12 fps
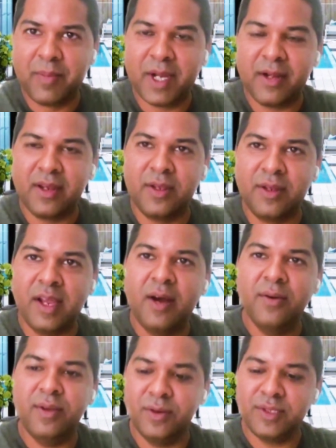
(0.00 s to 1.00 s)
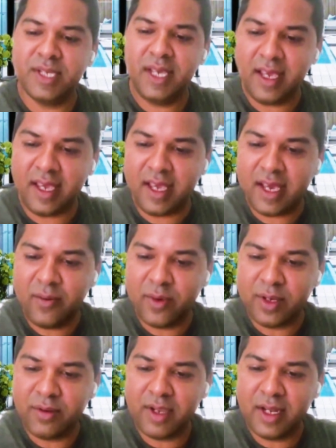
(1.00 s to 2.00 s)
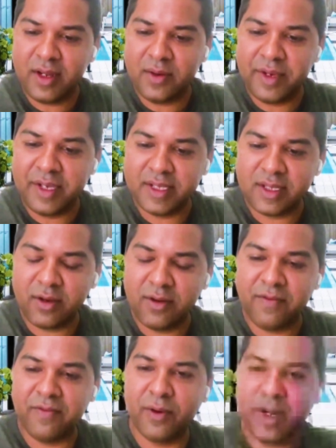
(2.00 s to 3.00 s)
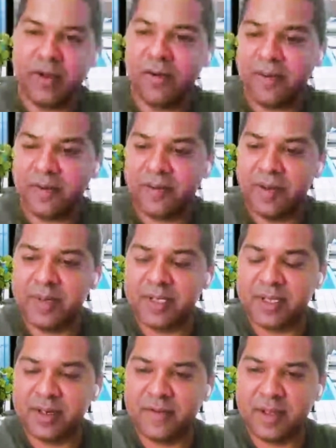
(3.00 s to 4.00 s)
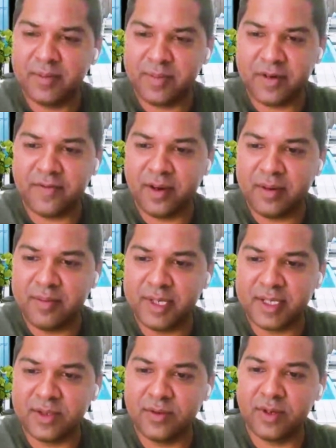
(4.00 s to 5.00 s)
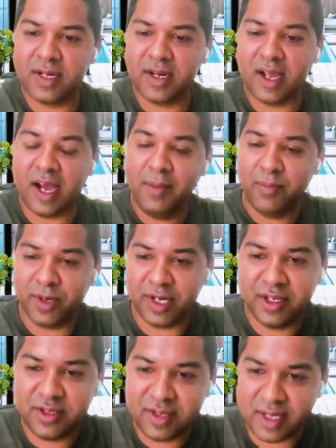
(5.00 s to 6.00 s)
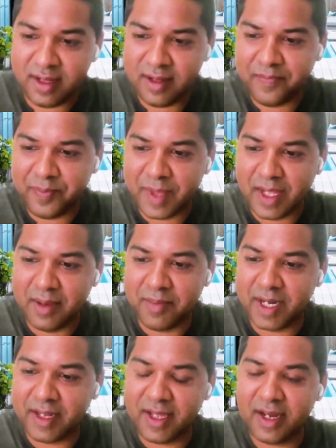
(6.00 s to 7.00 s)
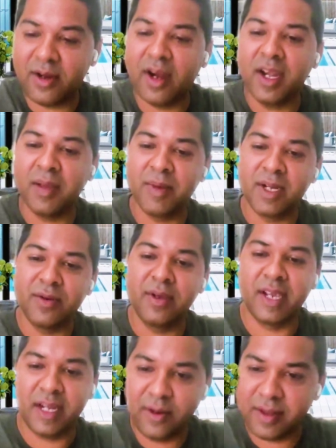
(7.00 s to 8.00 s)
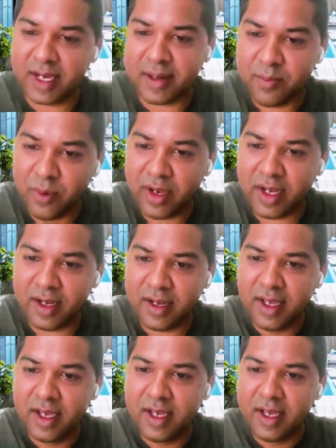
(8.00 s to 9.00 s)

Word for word: But now using AI, what you can do is your 40 or 50% of the performers who are high potential, but they are not able to get to that point,